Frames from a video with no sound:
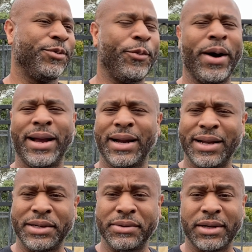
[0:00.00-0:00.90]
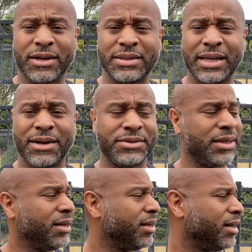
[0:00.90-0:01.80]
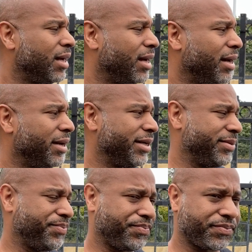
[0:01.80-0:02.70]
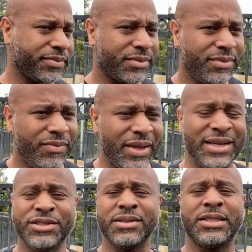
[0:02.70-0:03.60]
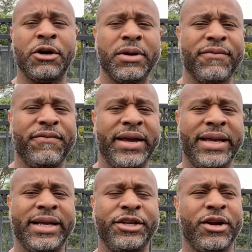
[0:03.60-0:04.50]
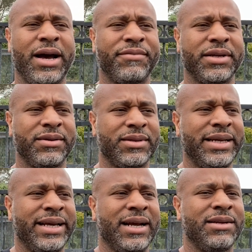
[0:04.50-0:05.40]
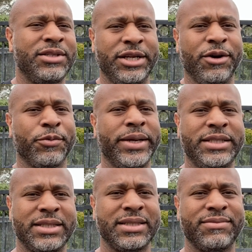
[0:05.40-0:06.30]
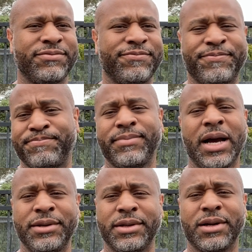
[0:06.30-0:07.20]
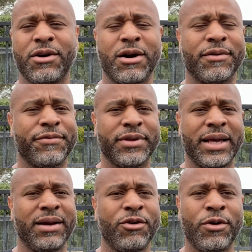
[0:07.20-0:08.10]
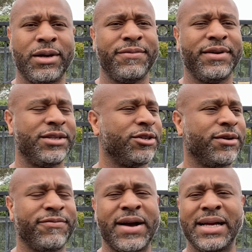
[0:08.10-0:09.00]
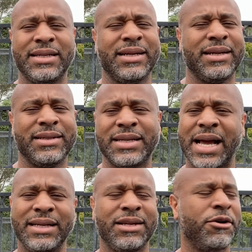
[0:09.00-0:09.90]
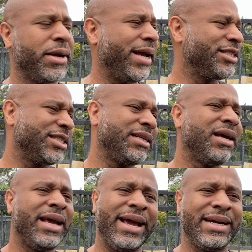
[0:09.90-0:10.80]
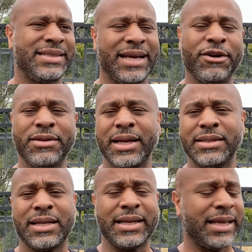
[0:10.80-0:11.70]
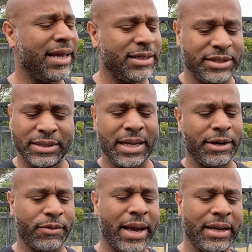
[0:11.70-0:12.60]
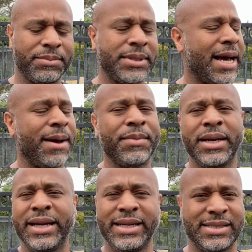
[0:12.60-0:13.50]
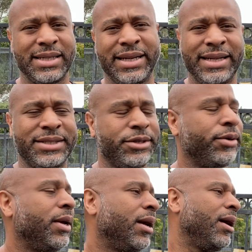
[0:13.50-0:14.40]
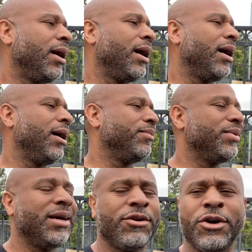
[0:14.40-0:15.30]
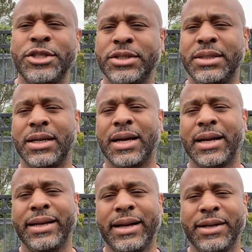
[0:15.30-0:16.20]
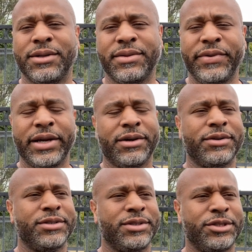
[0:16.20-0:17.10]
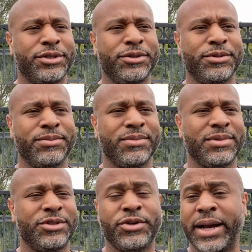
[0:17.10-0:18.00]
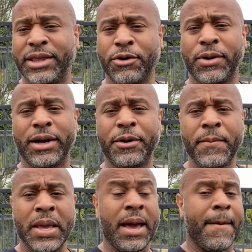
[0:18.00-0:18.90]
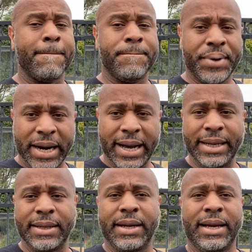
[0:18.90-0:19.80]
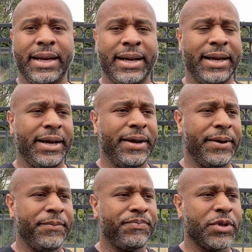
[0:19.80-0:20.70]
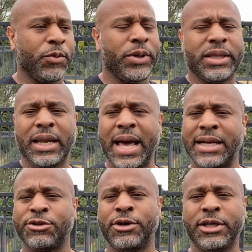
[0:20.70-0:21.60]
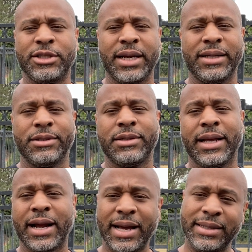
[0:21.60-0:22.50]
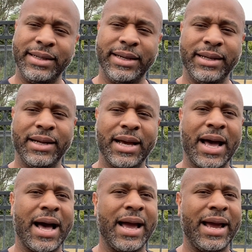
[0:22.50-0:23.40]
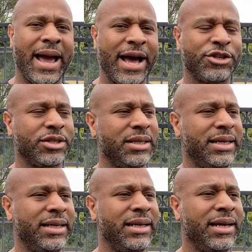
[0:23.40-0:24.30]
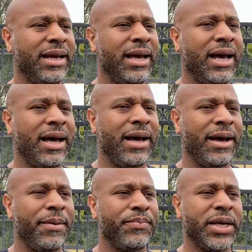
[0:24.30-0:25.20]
why not do it ourselves? Um, it's just so convenient. You don't have to get on, you know, reach under the car for the oil filter or find it in a tight location, et cetera. Things like that. It's just like right up top, easy to get to. Um, of course, you still got to get under the vehicle to drain the oil, but um, with the last oil change that I did, I actually Um,